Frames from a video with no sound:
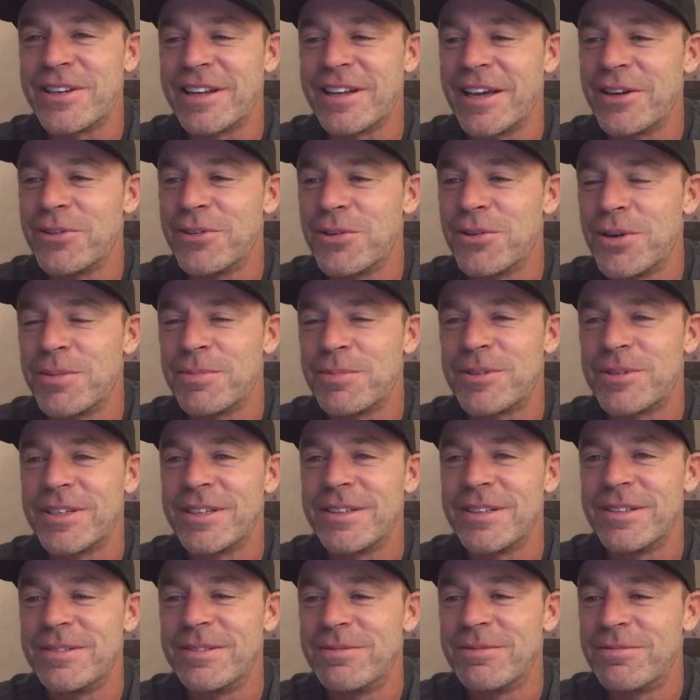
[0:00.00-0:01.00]
I don't go up
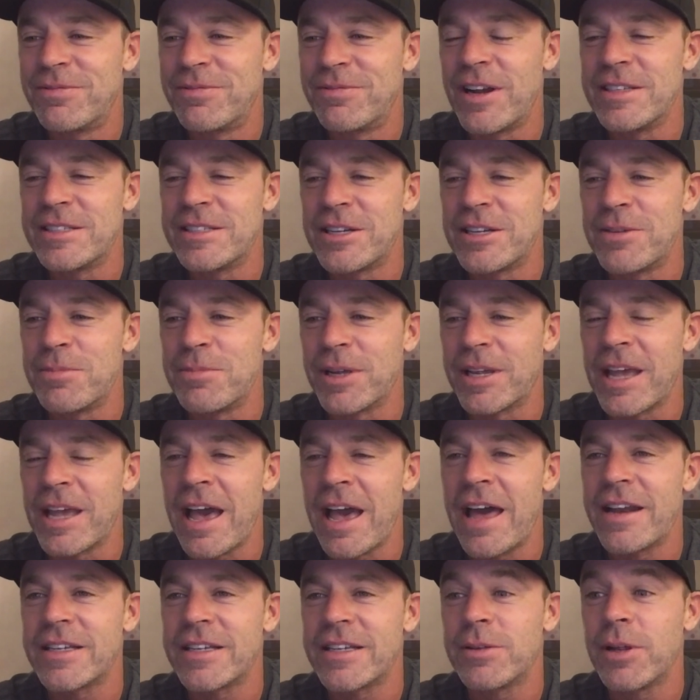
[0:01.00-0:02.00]
to friends that are
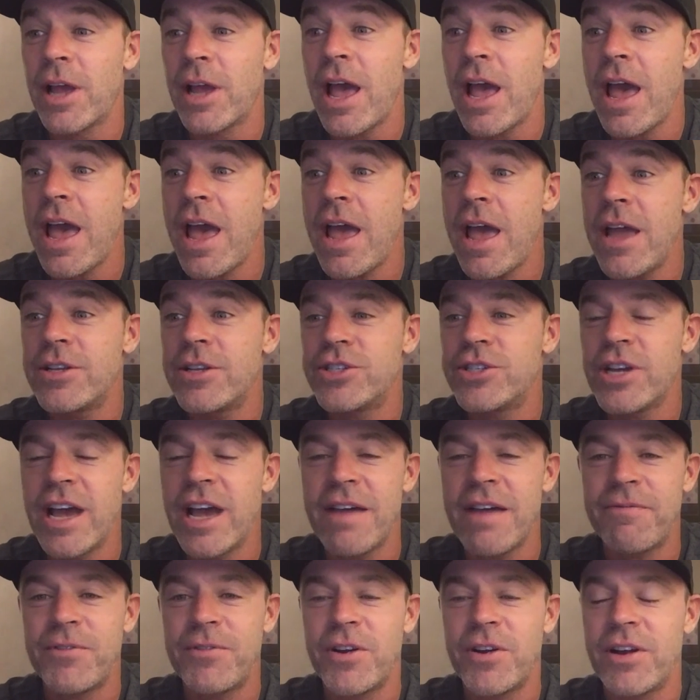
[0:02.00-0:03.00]
mechanics. Like, hey,
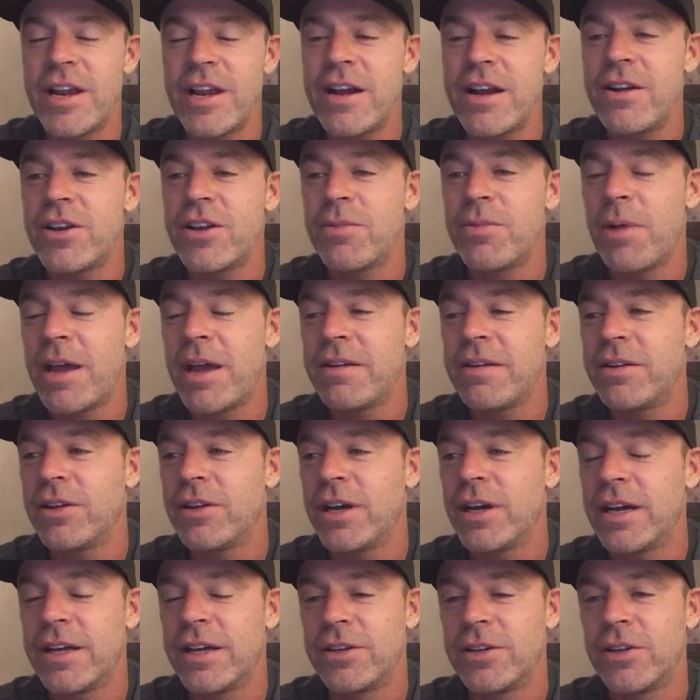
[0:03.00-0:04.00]
Jeff, you're here. Do you mind
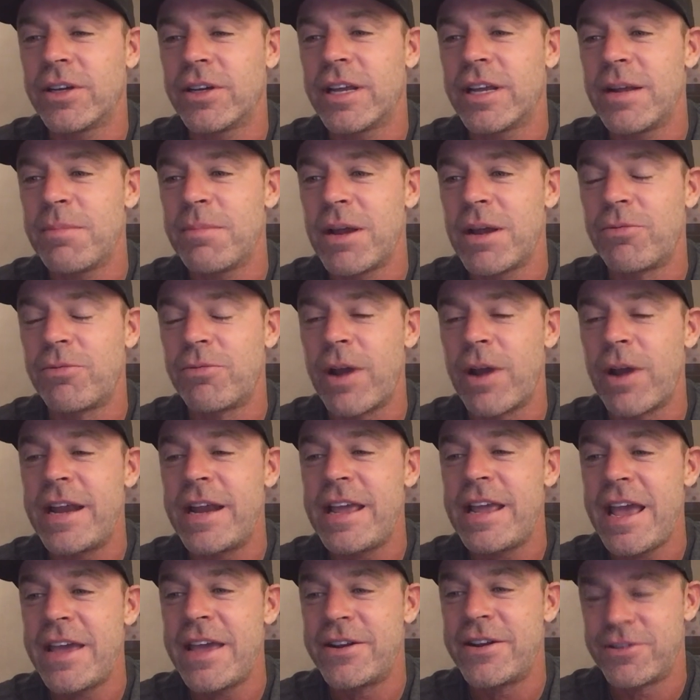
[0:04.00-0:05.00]
looking at my
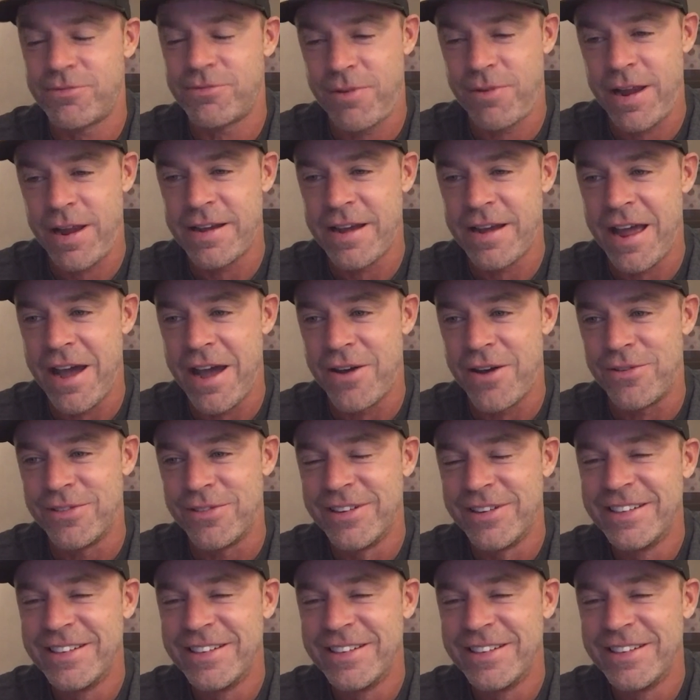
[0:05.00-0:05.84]
radiator right now?